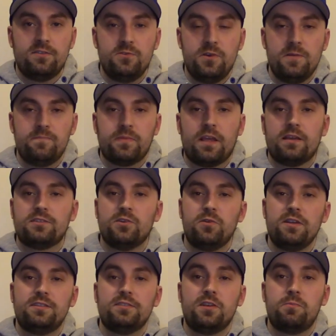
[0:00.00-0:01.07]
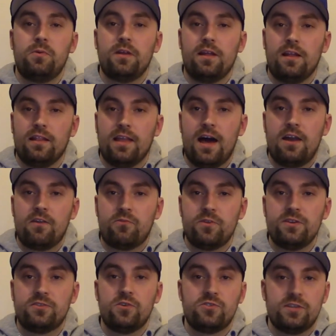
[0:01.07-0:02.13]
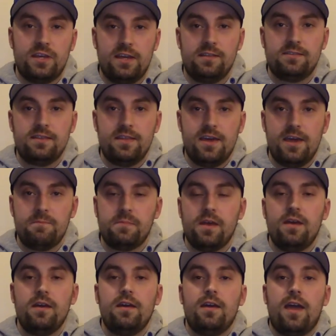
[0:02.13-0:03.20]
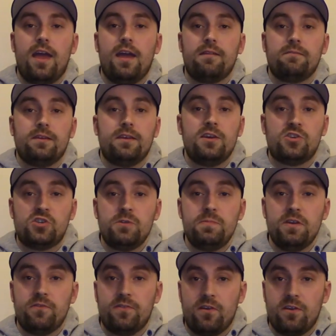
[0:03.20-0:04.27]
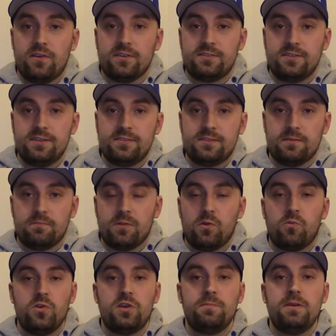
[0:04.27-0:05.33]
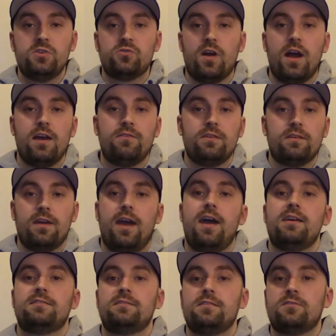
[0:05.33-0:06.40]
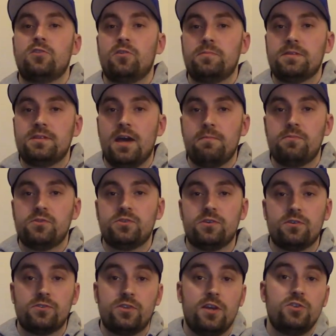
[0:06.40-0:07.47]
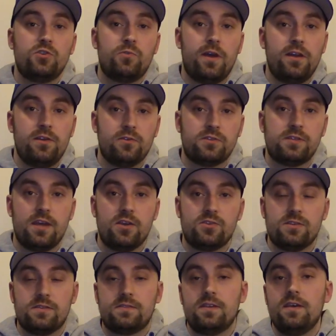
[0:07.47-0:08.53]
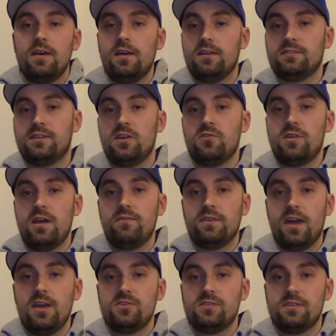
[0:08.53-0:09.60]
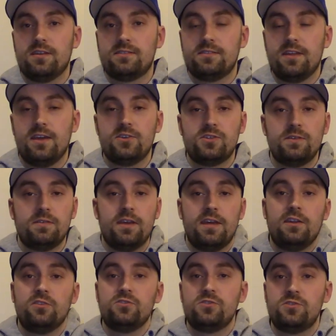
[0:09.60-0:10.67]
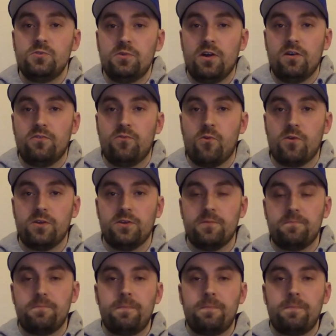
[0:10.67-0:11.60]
to it. Sony says they're putting a lot of research into that, and it should be a very good system, where you can be driving, ask it to turn up the temperature, change your radio stations, set your navigation destination, and it'll just do it all for you.